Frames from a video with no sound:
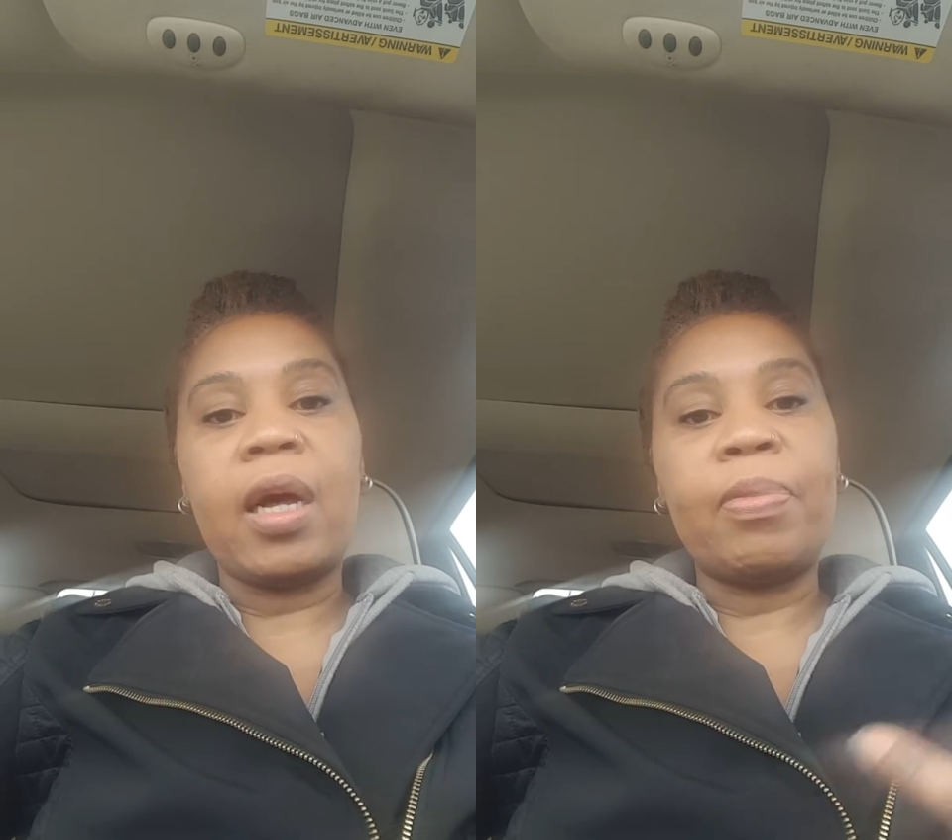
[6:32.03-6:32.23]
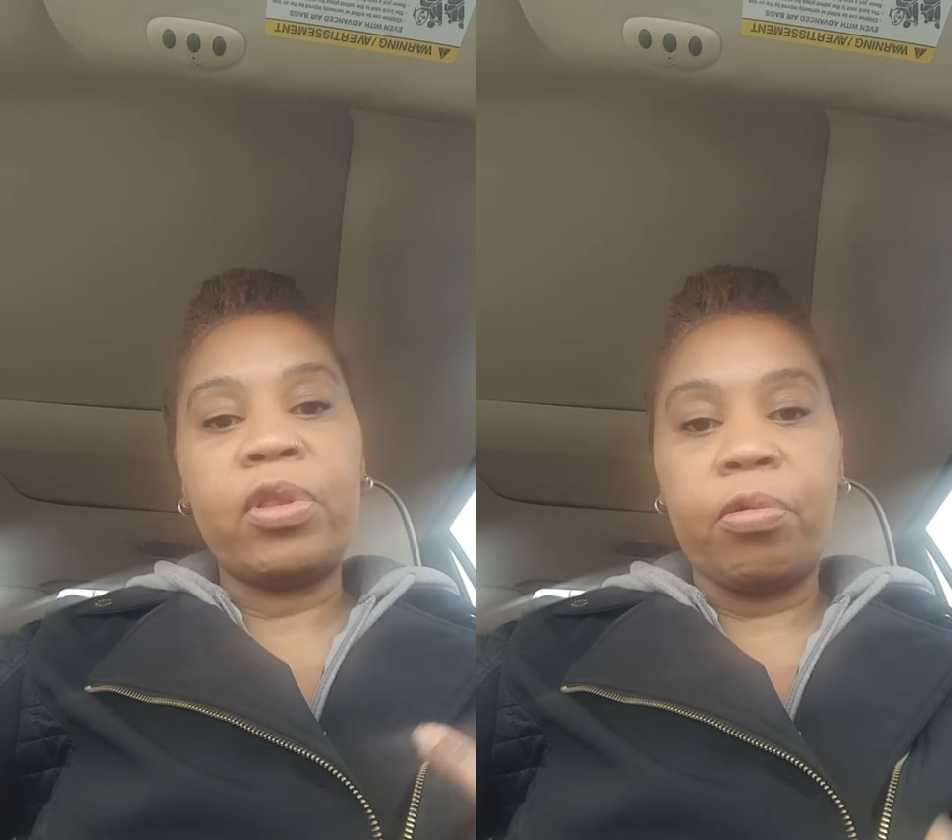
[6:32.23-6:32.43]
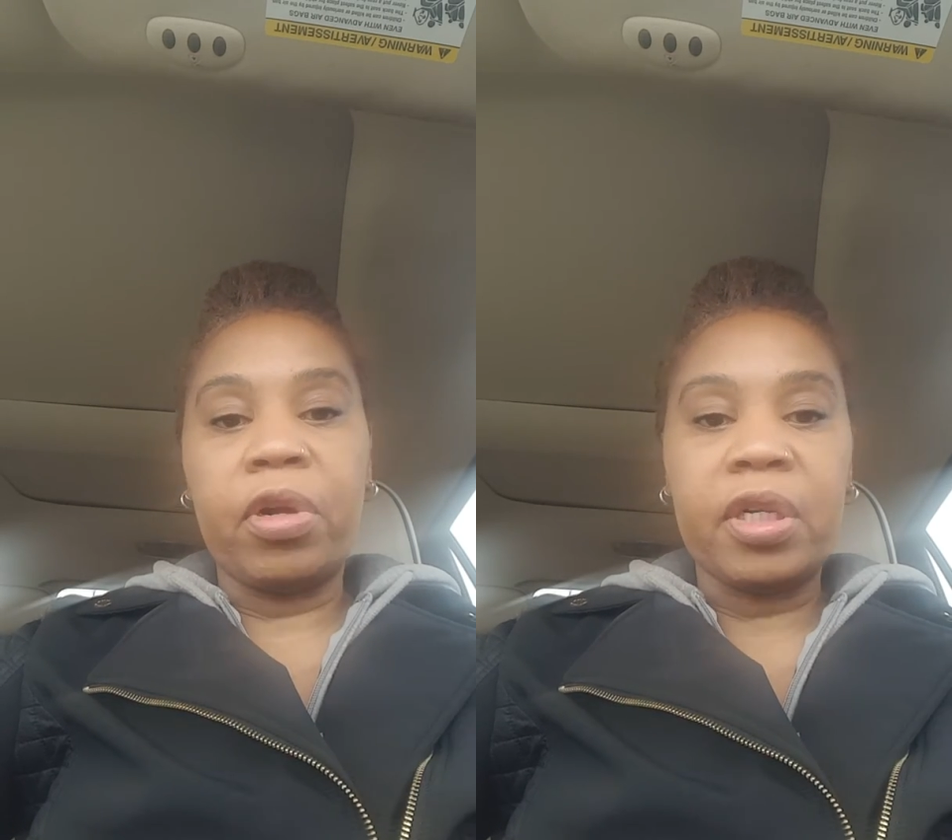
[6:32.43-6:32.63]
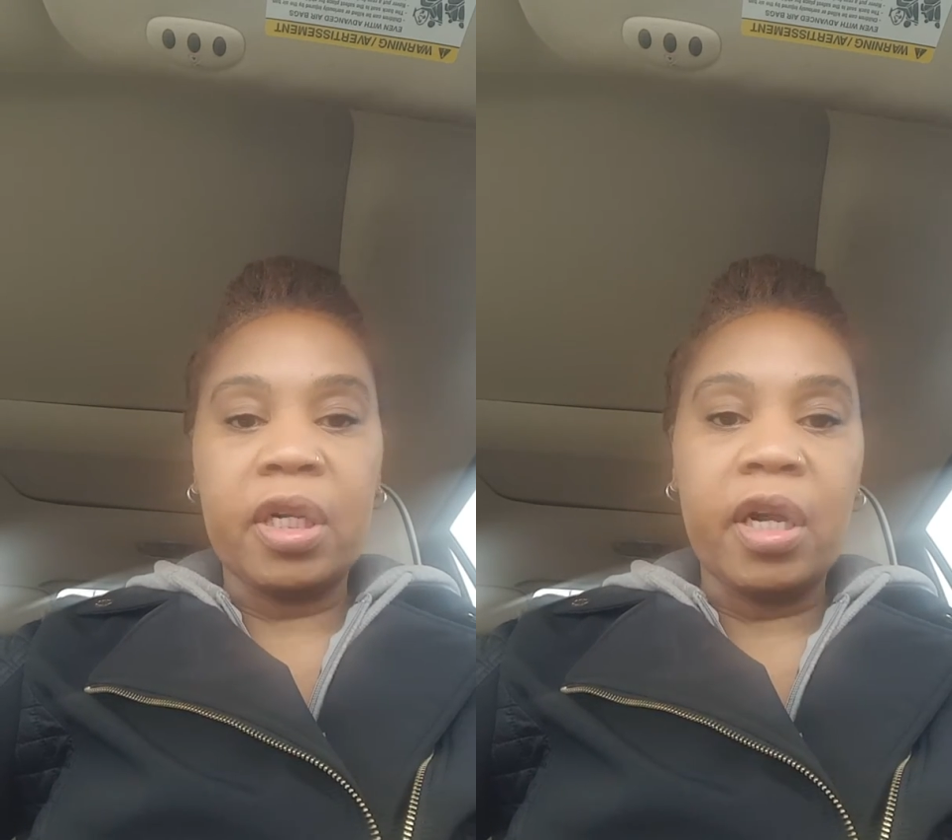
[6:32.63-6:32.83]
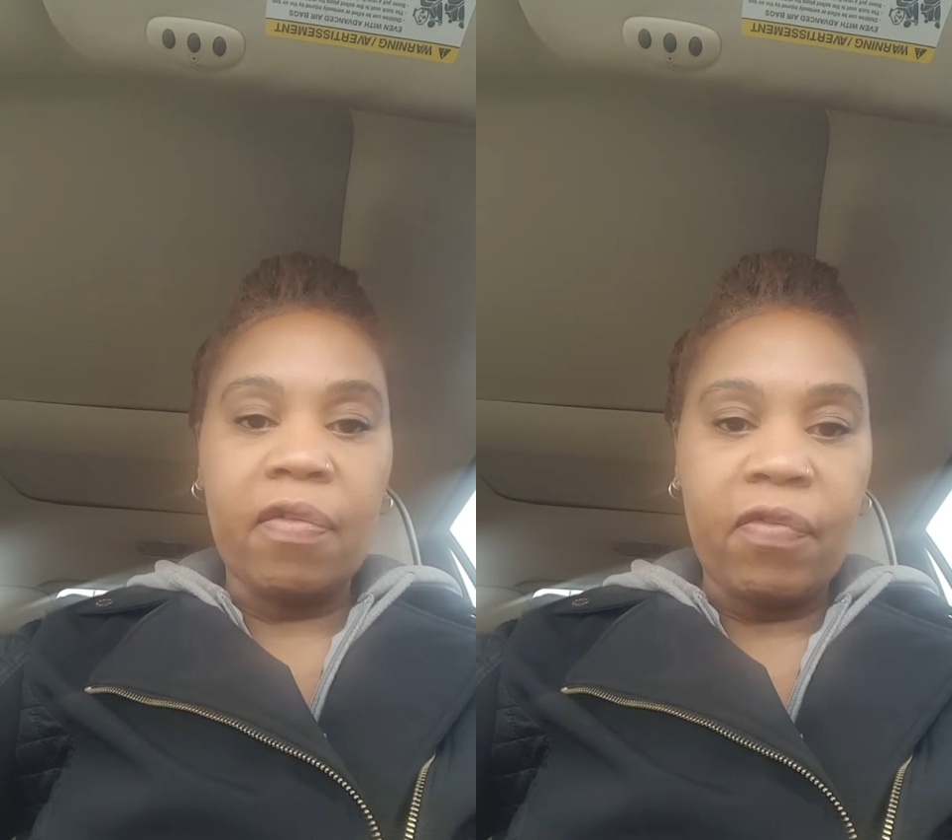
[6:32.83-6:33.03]
up and throwing it
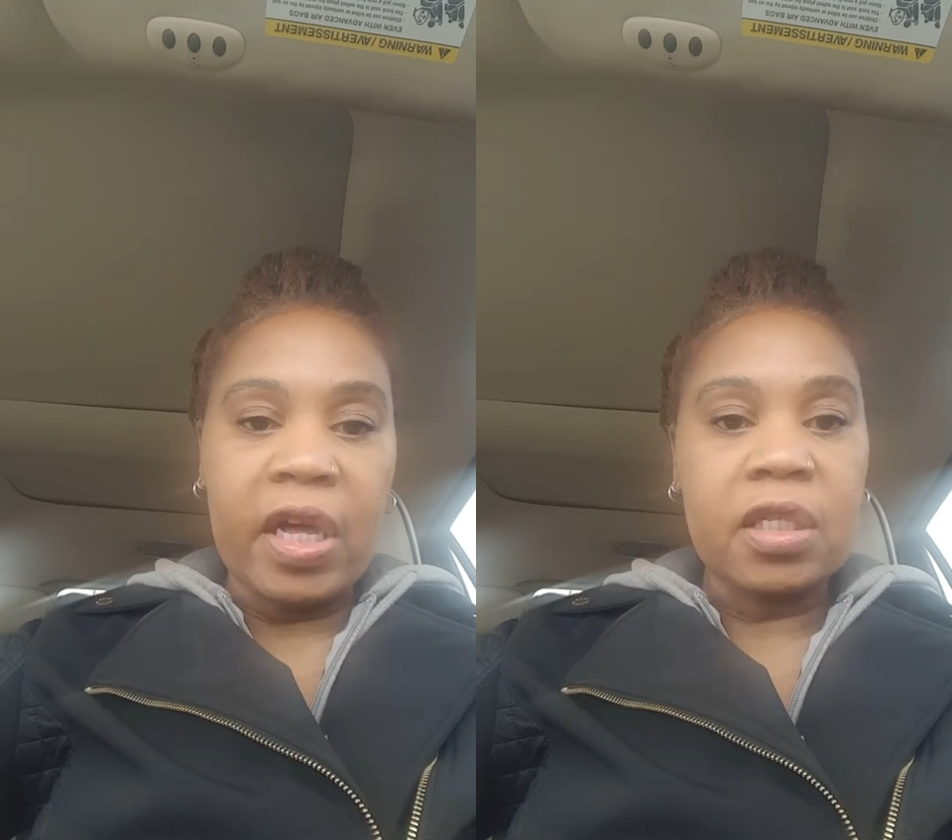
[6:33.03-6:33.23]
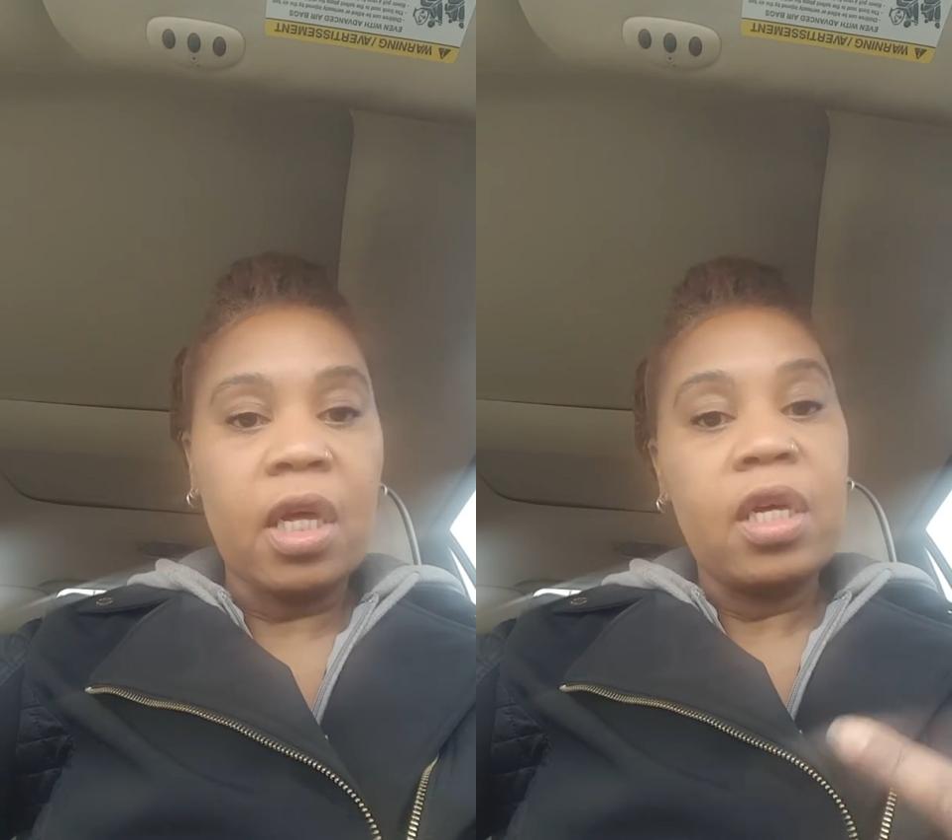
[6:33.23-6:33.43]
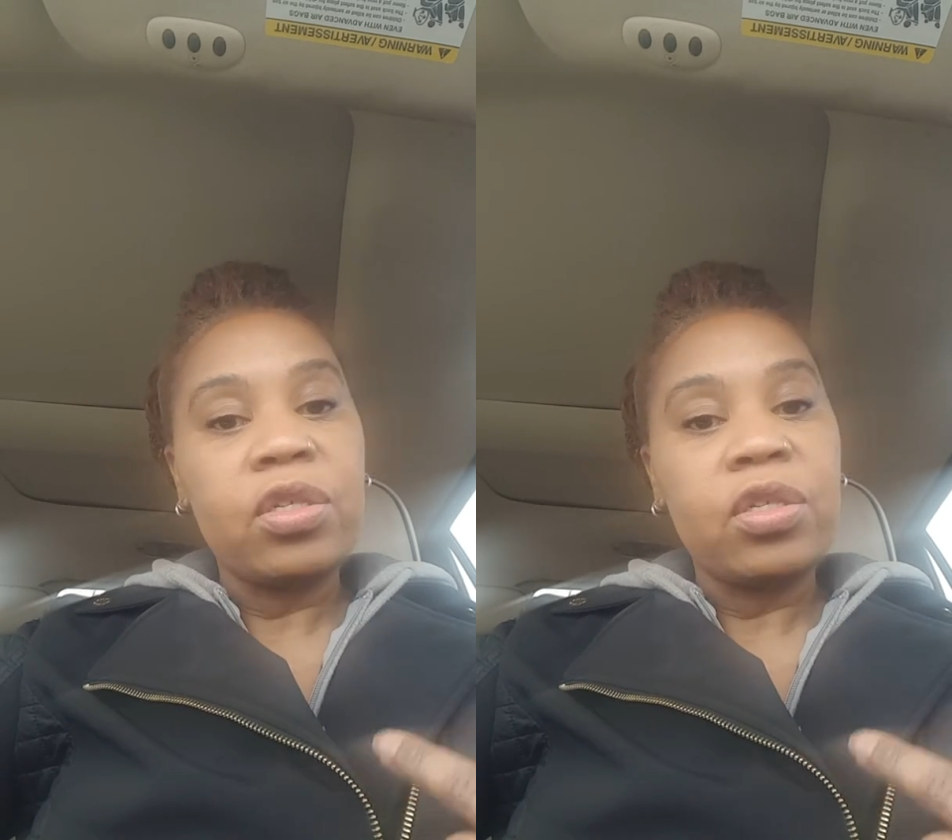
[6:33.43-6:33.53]
in their face.